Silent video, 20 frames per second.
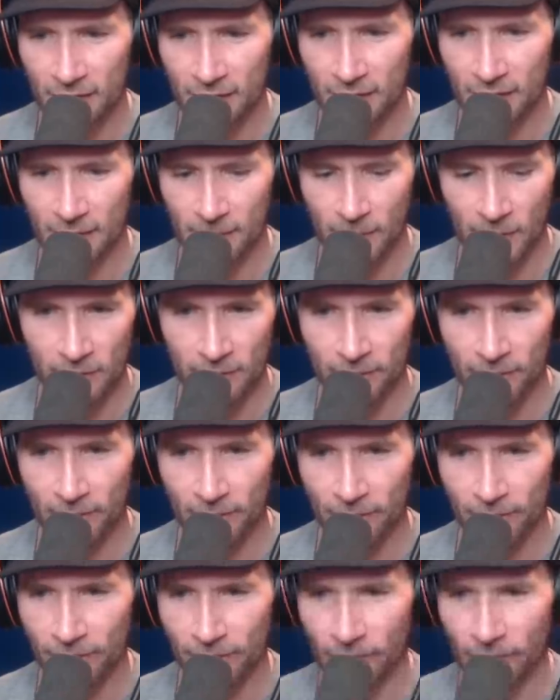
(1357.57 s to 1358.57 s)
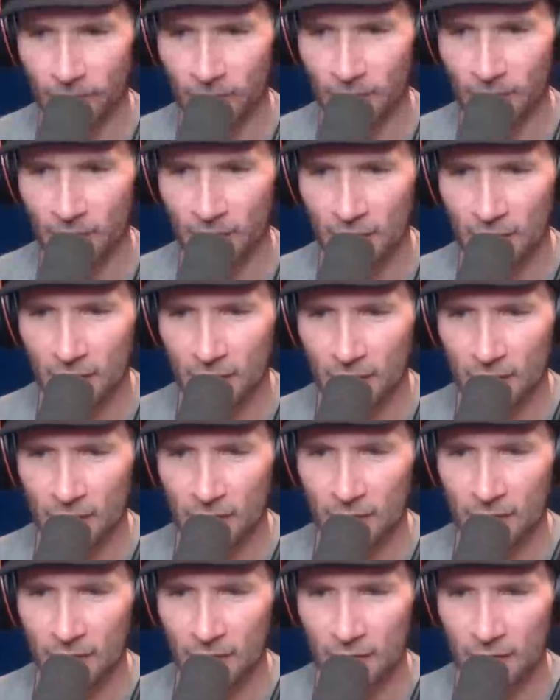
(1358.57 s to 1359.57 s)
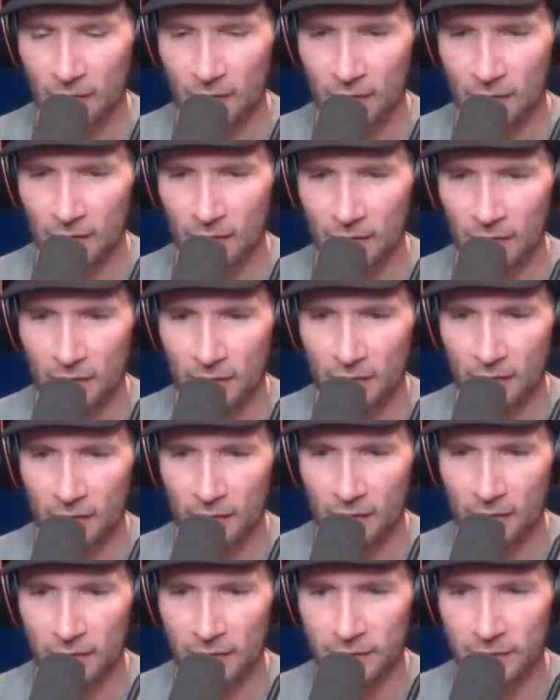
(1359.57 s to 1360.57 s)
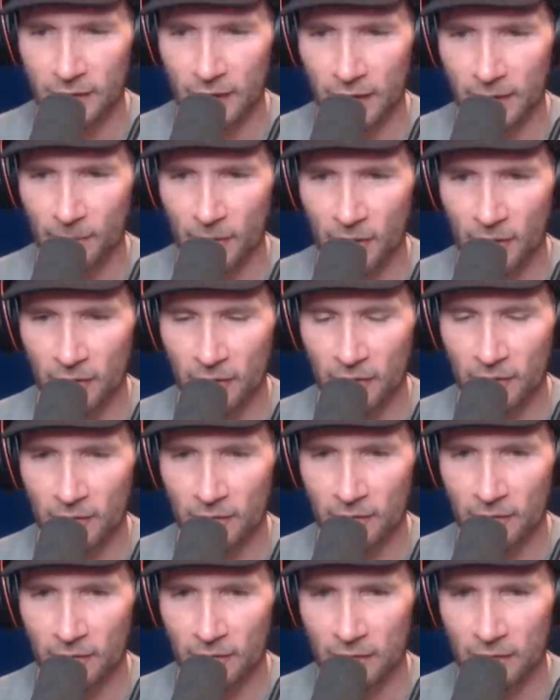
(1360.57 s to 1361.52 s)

Come here. You dickmonger.